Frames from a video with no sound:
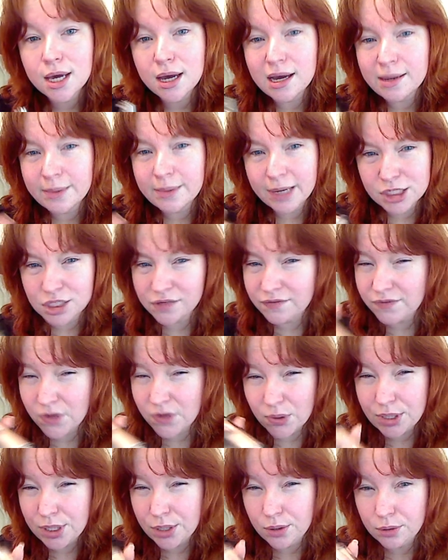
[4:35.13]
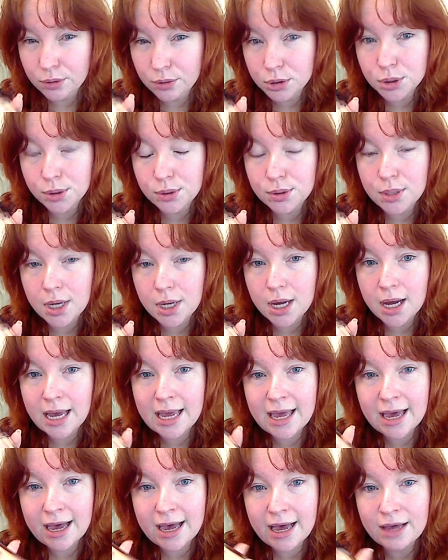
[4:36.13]
I'm actually very neutral. I
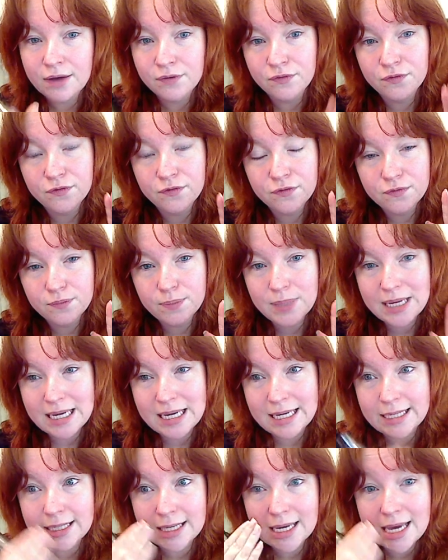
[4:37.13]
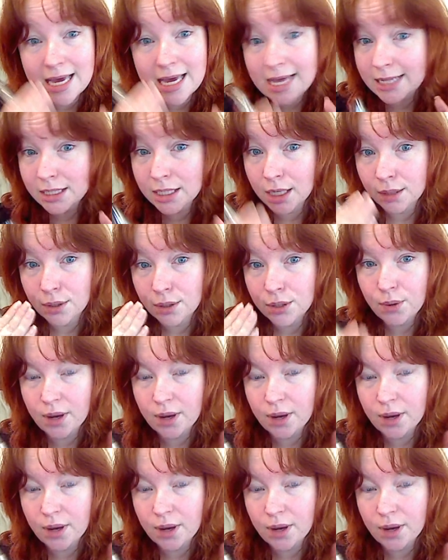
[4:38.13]
have pink and yellow.